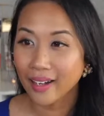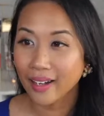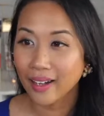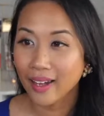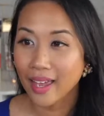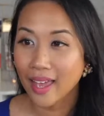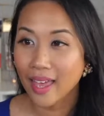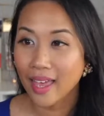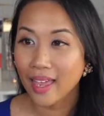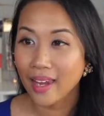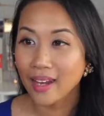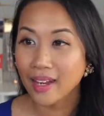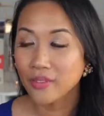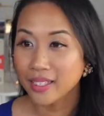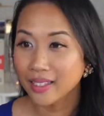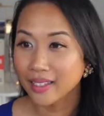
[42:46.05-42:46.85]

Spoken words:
head on over to